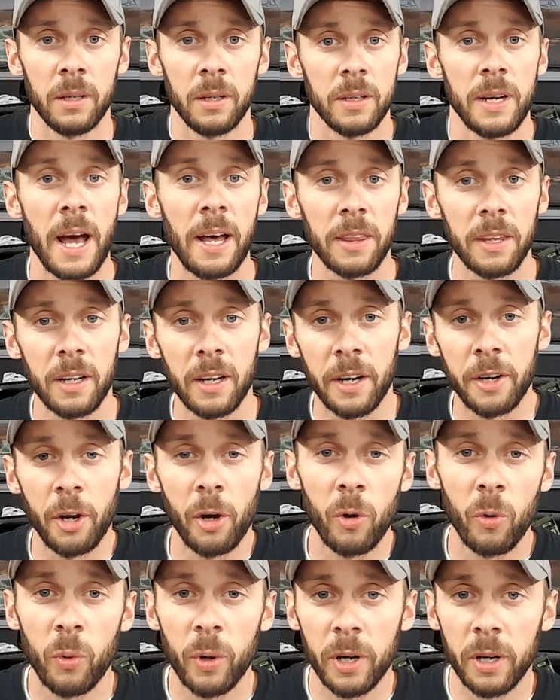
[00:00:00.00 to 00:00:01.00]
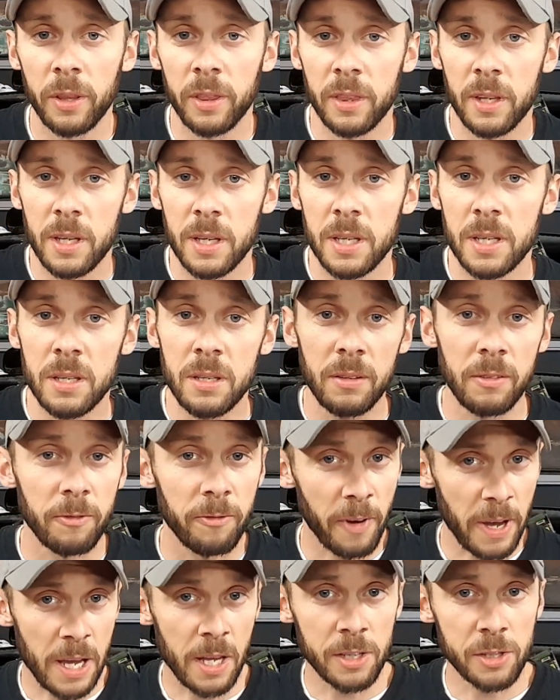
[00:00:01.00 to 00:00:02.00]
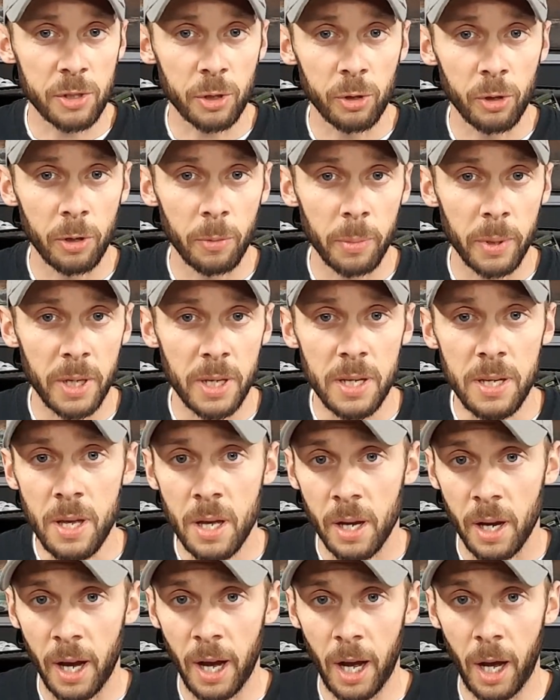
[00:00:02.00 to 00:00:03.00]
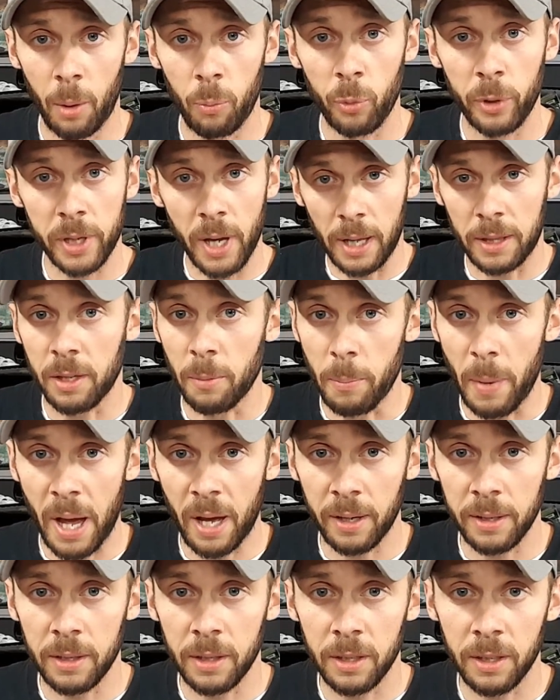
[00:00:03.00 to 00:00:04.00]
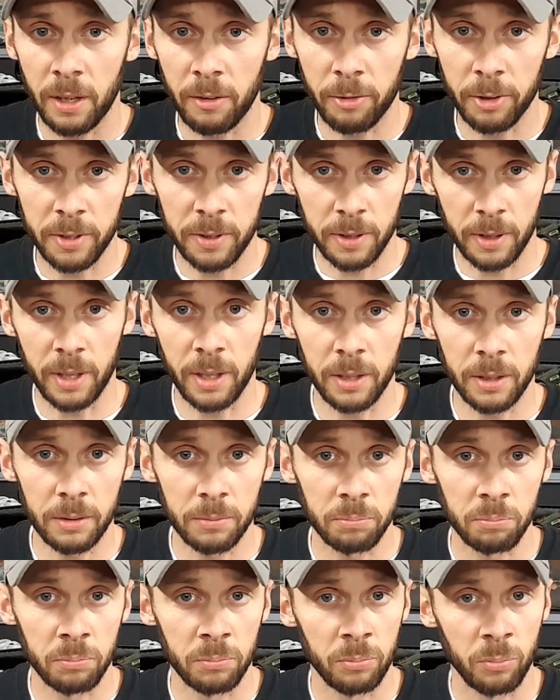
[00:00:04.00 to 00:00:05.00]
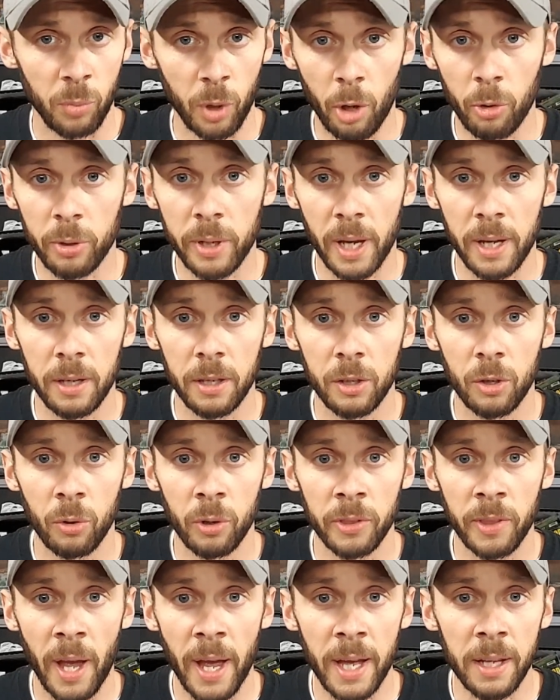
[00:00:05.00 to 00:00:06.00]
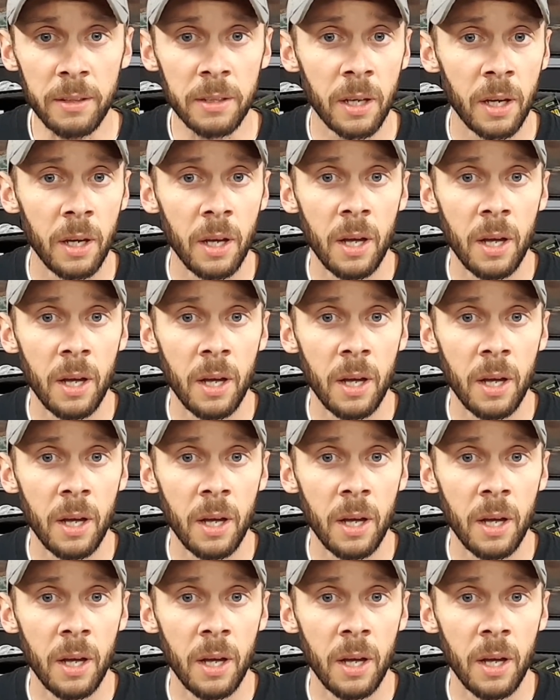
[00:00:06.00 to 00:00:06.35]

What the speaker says: Now that I know where the fans are going to be, we got the mounting and everything located on that.